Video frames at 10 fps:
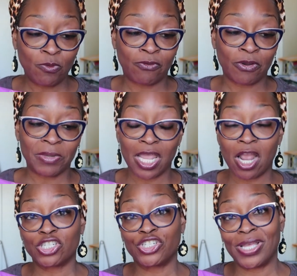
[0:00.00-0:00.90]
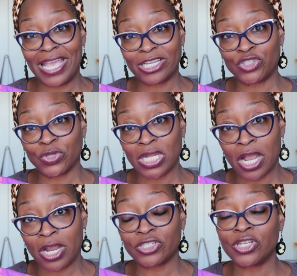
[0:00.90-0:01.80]
from a large to extra
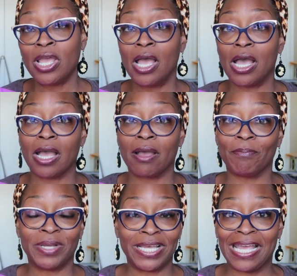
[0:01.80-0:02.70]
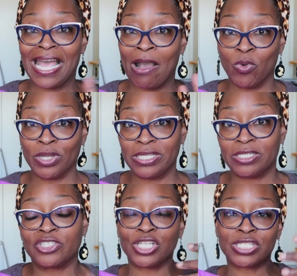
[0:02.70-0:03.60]
large, but I
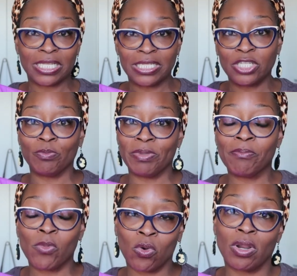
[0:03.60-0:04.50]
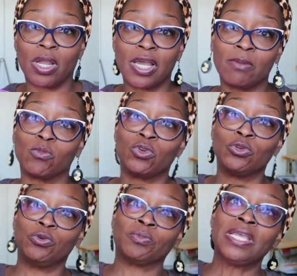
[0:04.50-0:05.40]
wanted just a little bit more
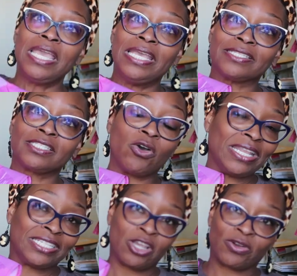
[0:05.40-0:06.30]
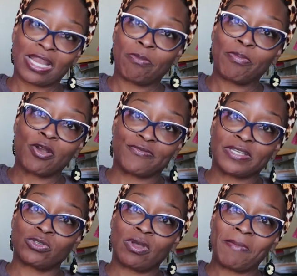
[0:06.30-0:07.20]
room, and so it turned out
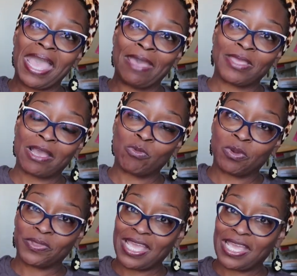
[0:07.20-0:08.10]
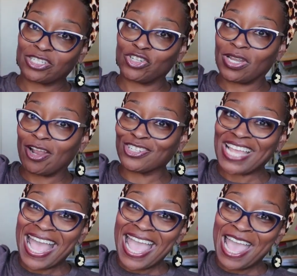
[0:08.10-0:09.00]
perfect. So I'm happy I went with the extra large.
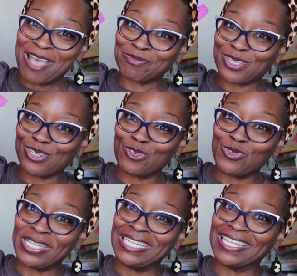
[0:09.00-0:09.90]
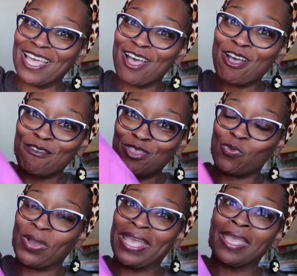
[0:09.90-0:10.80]
I absolutely love the
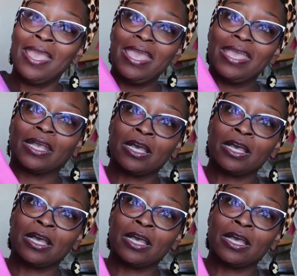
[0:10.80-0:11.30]
way it